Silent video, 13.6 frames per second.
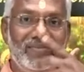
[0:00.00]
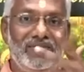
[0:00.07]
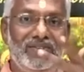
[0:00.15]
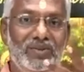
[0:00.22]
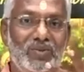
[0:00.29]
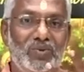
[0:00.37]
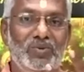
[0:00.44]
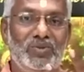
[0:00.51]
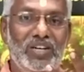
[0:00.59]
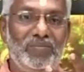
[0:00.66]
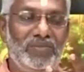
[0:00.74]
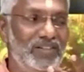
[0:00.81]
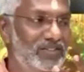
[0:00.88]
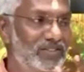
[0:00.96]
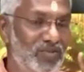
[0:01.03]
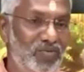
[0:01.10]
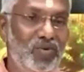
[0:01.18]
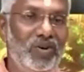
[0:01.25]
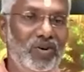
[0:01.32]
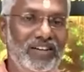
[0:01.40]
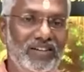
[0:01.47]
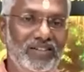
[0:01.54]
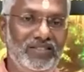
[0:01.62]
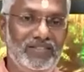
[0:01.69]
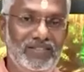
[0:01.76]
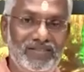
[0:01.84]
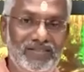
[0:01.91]
It's 2 chapters, 4
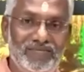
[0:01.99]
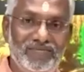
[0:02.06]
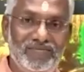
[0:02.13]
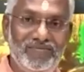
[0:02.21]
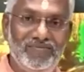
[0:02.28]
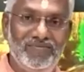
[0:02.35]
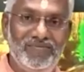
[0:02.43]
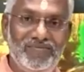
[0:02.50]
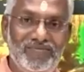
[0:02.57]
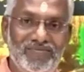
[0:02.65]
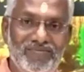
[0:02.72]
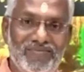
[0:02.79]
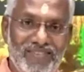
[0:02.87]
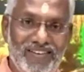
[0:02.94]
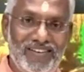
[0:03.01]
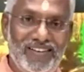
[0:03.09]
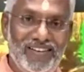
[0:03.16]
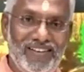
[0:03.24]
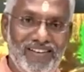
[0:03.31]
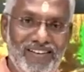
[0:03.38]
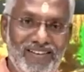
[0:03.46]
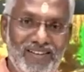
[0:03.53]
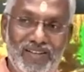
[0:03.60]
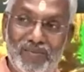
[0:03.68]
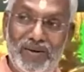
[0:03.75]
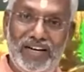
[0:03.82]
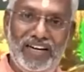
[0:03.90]
years. The
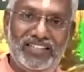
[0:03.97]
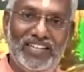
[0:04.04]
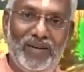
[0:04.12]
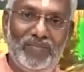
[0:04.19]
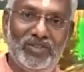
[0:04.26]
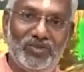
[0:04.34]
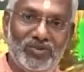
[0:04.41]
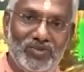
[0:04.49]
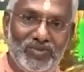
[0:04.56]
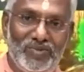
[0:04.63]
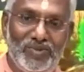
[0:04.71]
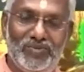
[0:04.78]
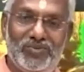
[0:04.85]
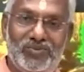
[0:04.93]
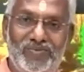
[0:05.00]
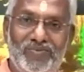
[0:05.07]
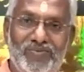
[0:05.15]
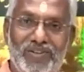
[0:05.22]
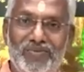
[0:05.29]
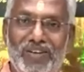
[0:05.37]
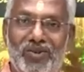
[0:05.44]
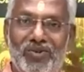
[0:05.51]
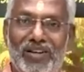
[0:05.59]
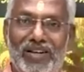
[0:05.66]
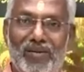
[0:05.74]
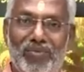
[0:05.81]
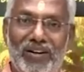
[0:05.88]
remaining chapters, when we have to
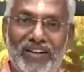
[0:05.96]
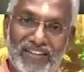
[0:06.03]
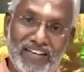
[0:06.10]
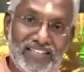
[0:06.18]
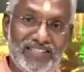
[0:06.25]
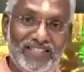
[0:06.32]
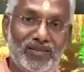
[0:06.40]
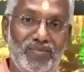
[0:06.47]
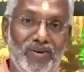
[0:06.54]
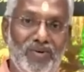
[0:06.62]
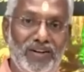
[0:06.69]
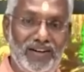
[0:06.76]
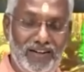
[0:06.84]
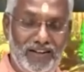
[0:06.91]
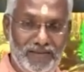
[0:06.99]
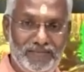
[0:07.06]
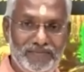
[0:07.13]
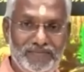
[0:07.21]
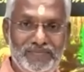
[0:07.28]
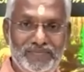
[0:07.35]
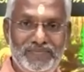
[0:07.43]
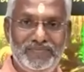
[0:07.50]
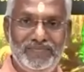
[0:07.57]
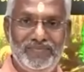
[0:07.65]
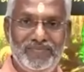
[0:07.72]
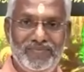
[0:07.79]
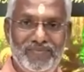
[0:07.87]
complete? The next Janma only.
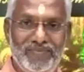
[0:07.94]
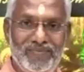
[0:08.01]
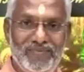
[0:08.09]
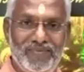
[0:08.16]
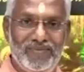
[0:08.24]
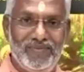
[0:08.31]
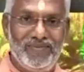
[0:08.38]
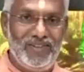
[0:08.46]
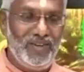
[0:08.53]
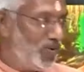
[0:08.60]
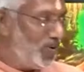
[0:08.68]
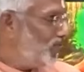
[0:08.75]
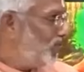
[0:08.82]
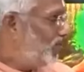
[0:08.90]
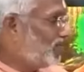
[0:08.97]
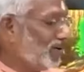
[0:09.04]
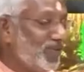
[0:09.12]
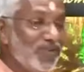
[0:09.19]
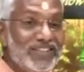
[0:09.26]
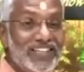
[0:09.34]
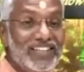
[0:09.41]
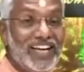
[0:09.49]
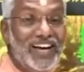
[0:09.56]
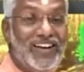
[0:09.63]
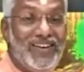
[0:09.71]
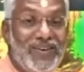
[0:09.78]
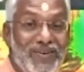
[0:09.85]
Sir, one more Bhagavad Gita
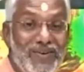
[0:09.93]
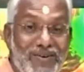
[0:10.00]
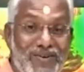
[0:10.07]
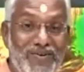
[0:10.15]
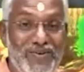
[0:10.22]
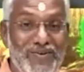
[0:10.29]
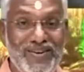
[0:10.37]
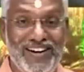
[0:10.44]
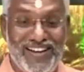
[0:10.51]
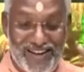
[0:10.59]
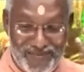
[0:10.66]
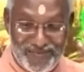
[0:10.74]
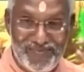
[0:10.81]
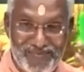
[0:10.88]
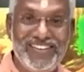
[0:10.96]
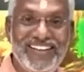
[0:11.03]
will come.